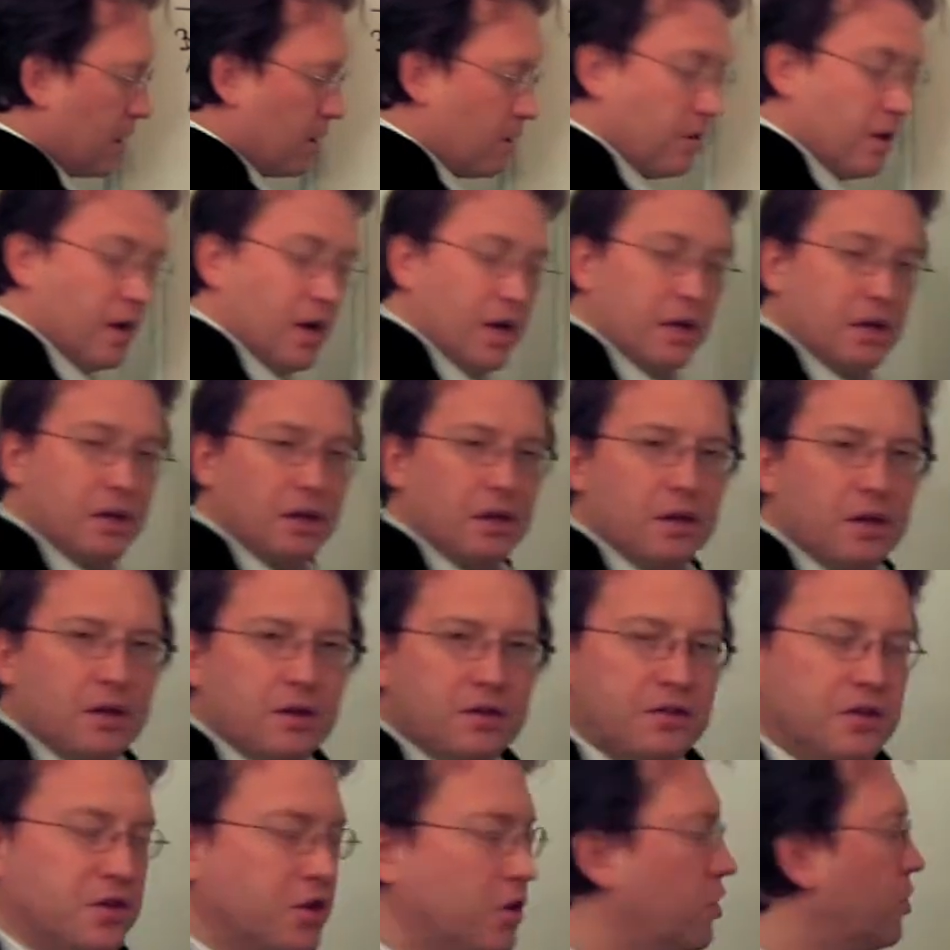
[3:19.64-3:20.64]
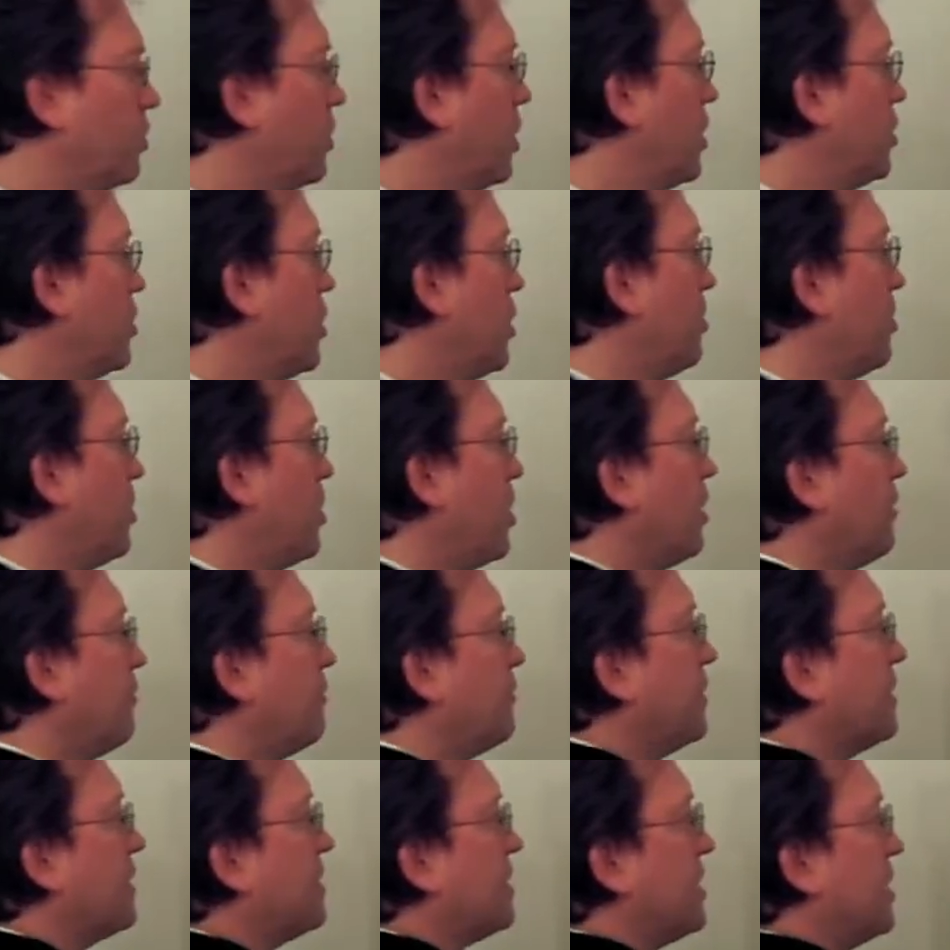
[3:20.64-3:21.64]
Right? So a number
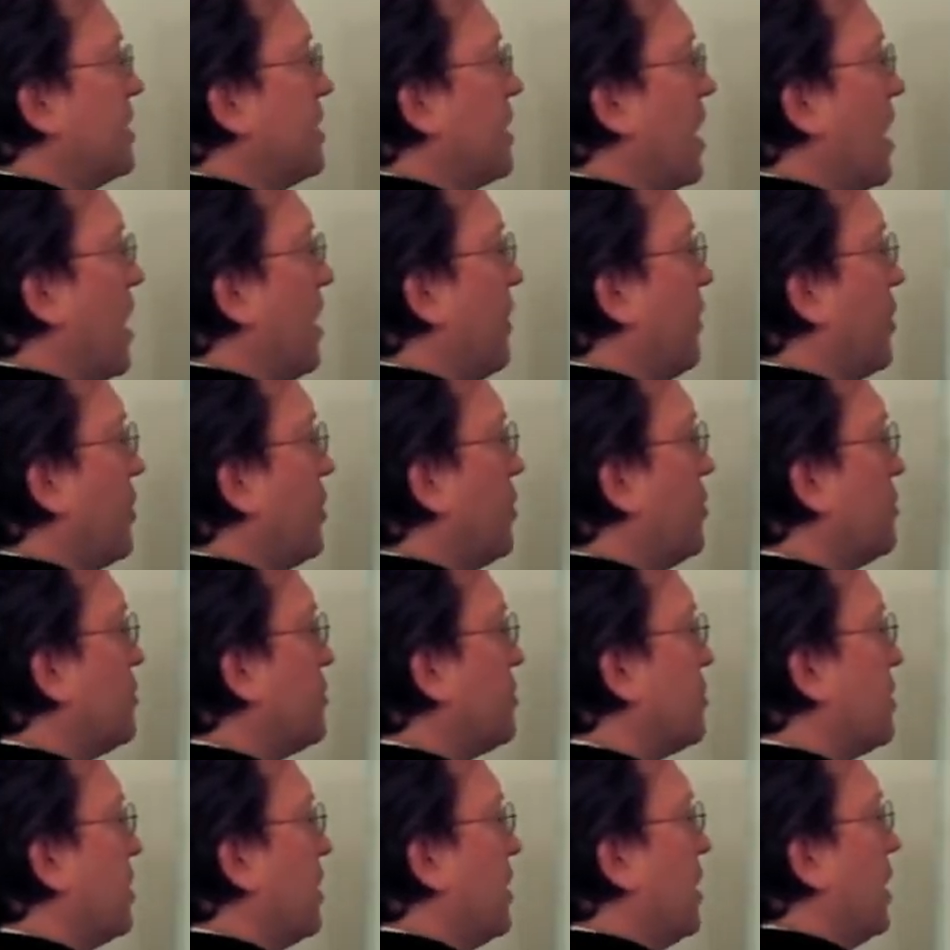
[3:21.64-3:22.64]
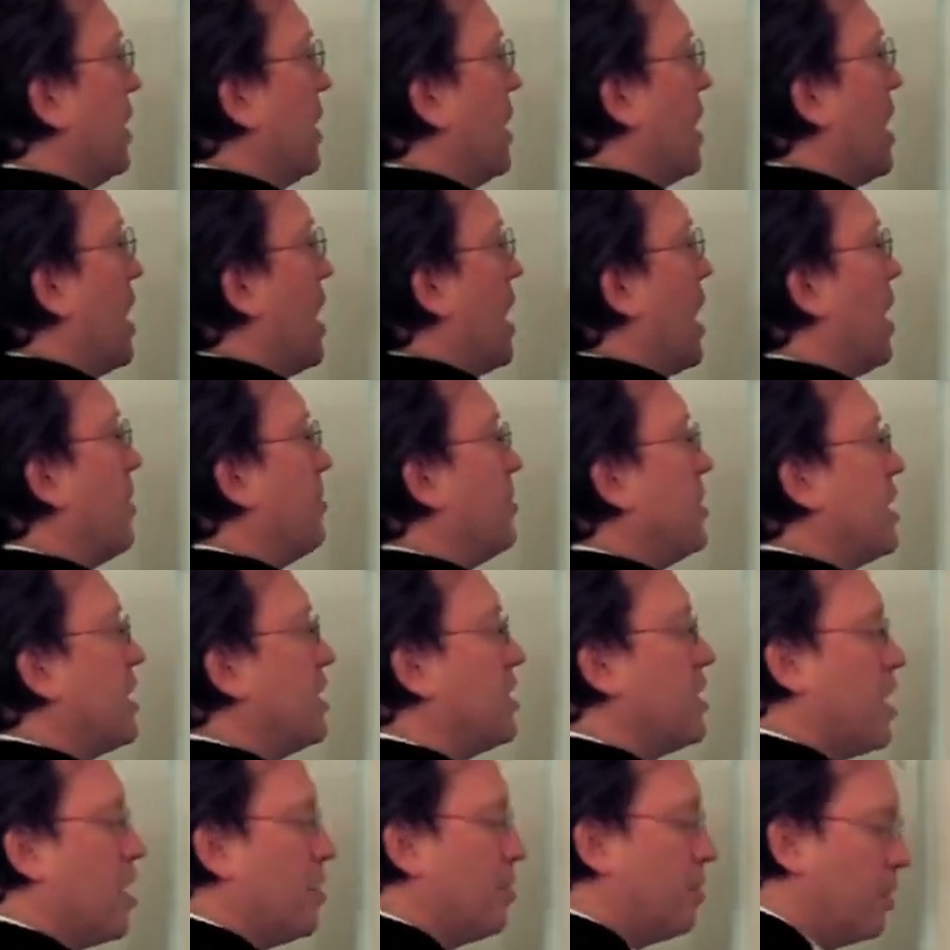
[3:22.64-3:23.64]
of scenarios are made
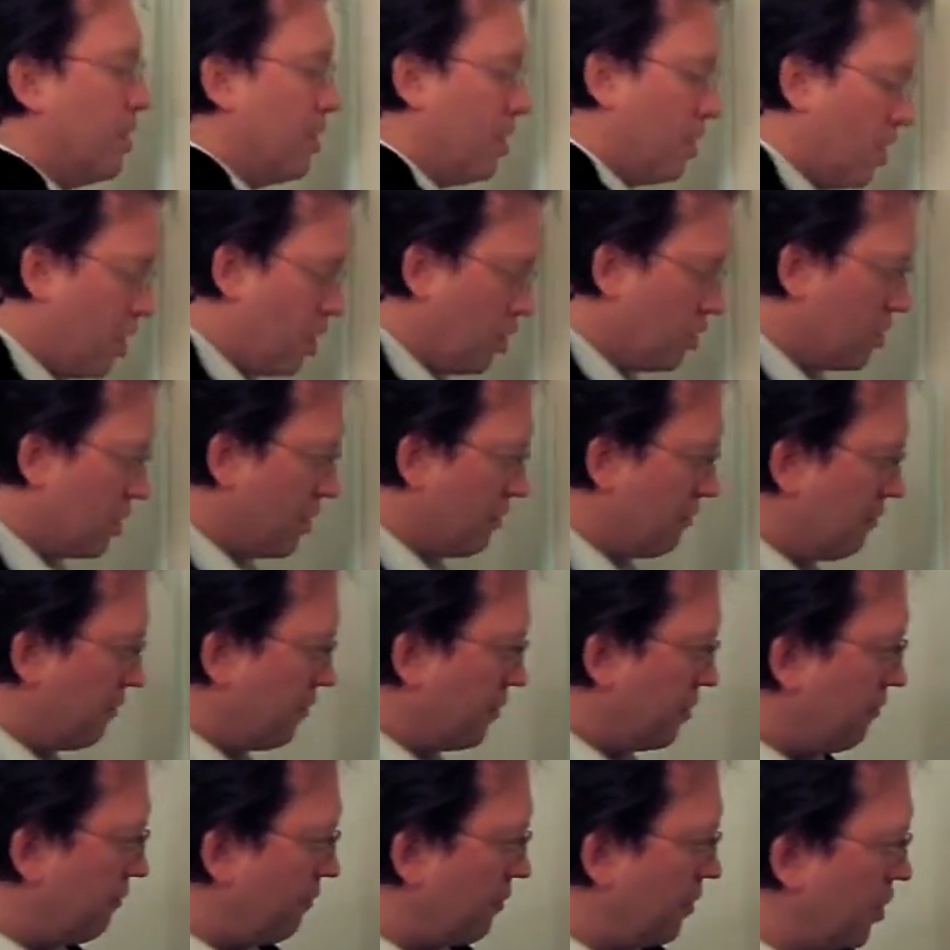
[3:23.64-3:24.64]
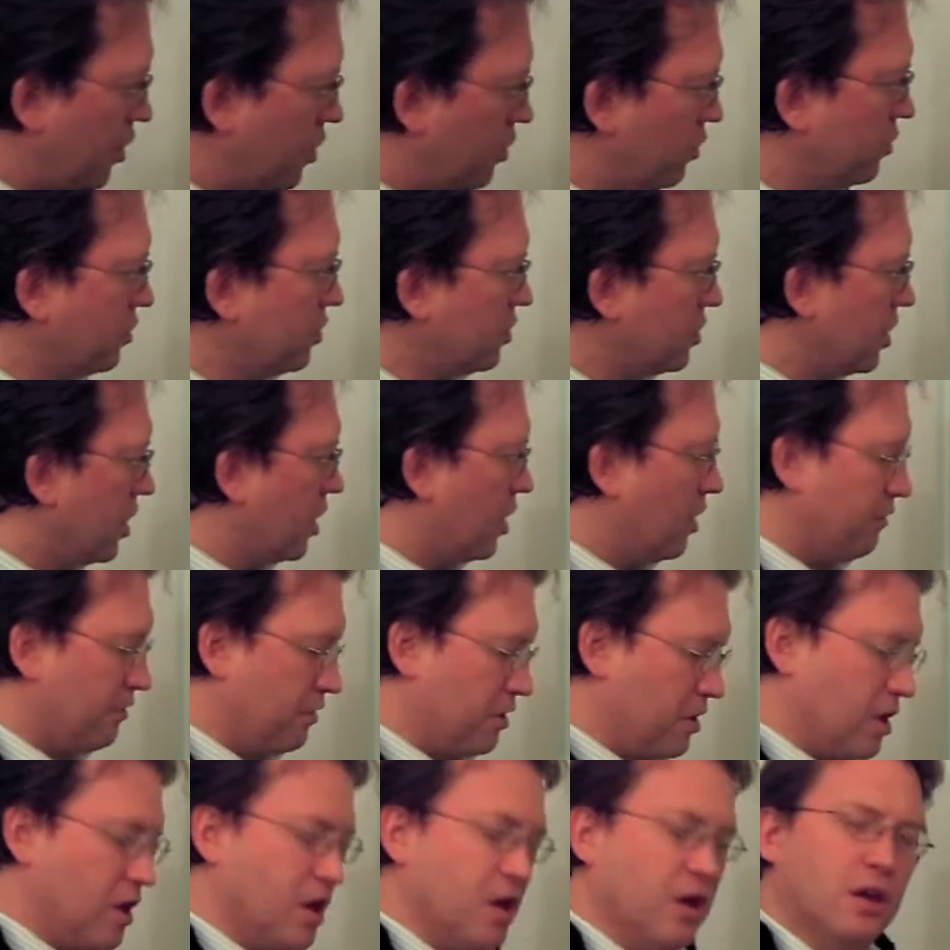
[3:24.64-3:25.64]
up out of the flows of
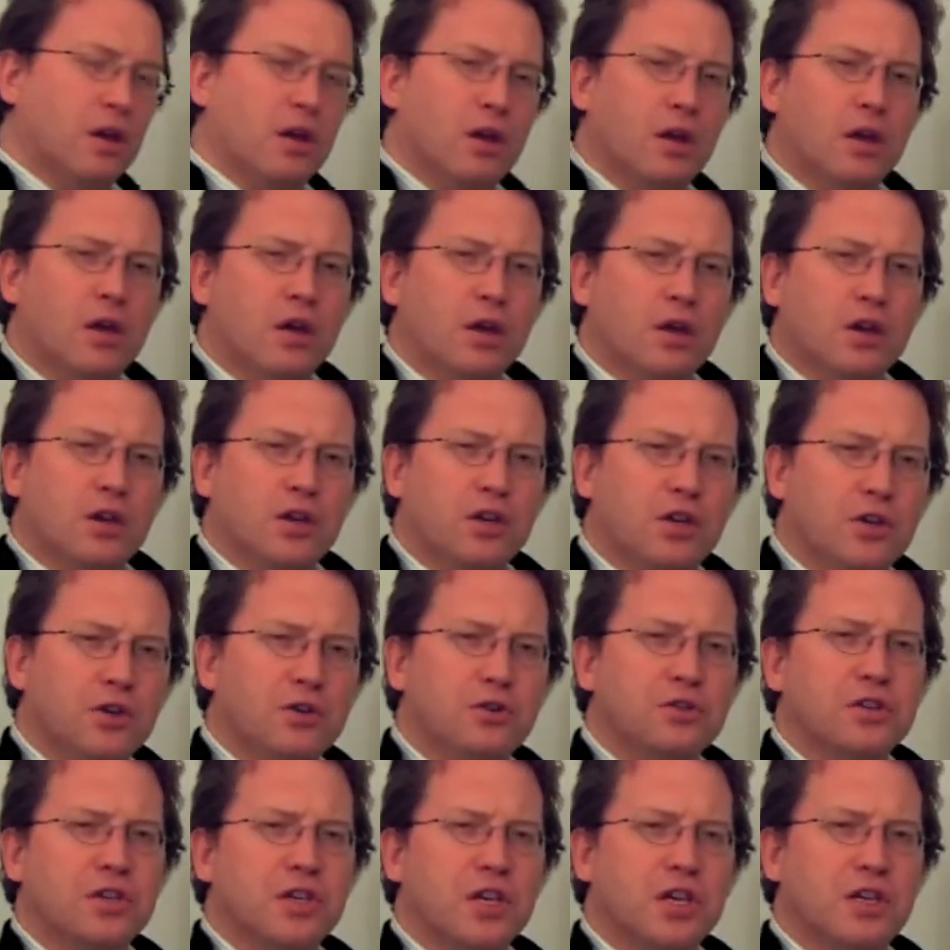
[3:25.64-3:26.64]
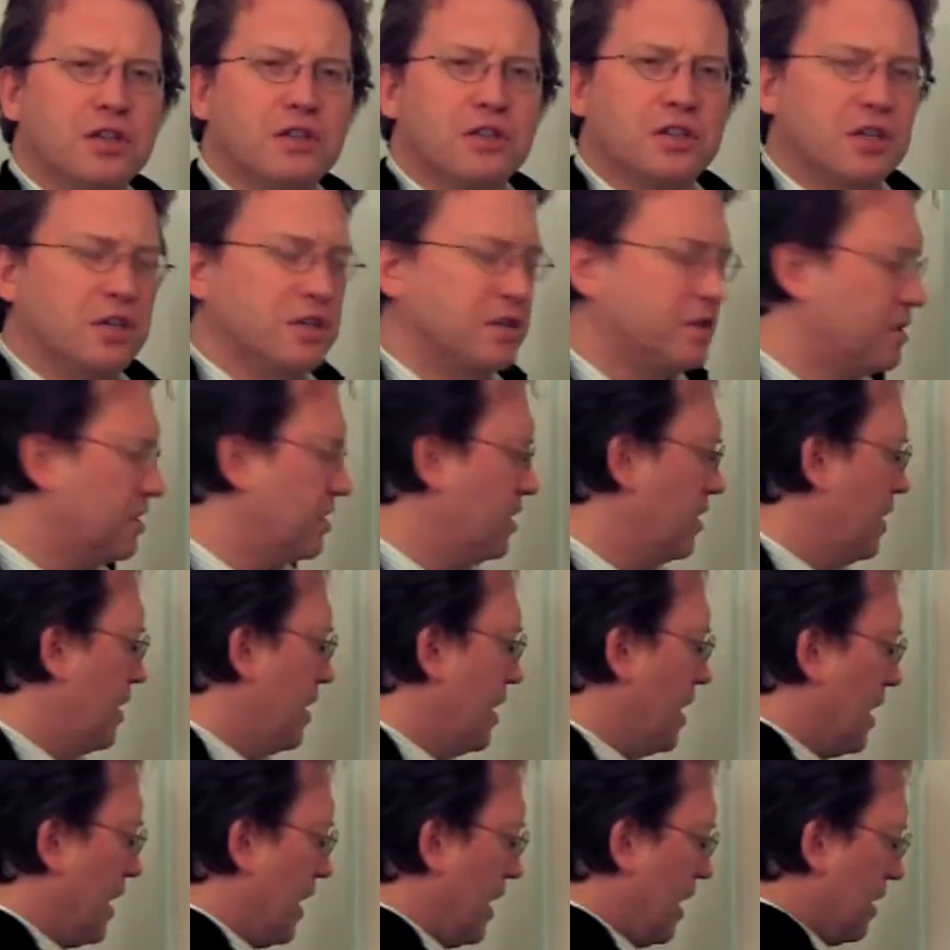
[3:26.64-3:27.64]
the use cases
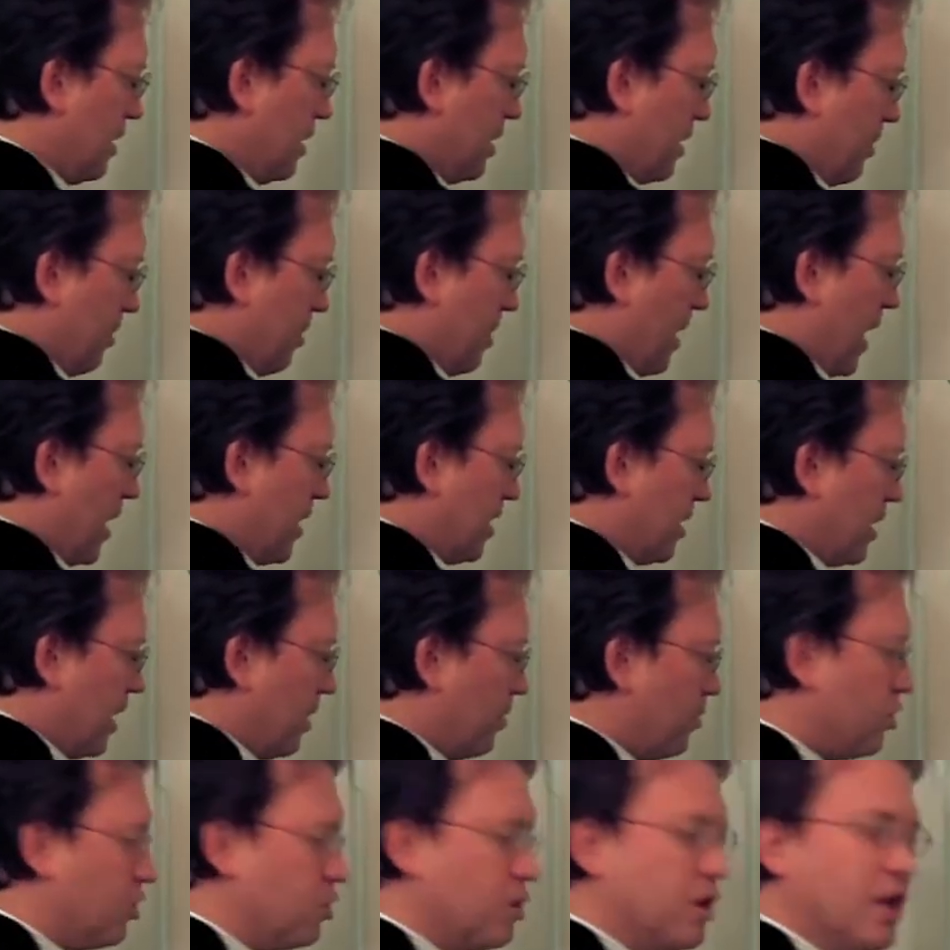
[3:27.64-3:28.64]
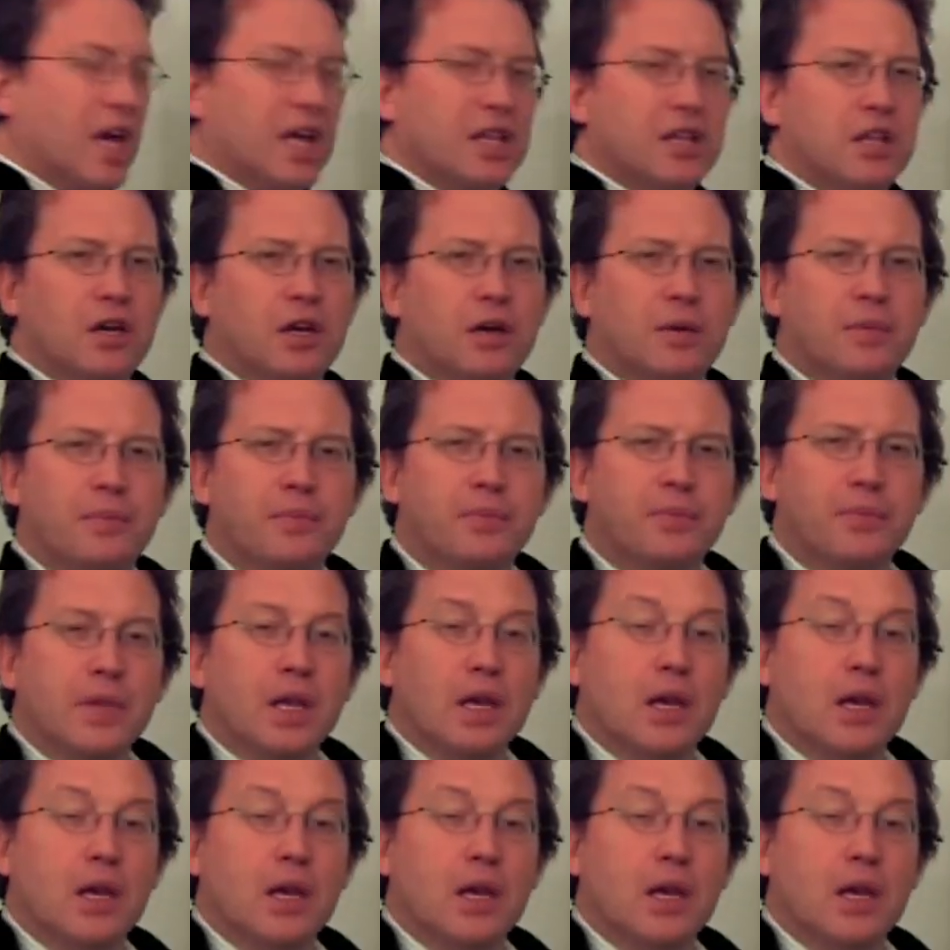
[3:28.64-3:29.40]
and they bind them together.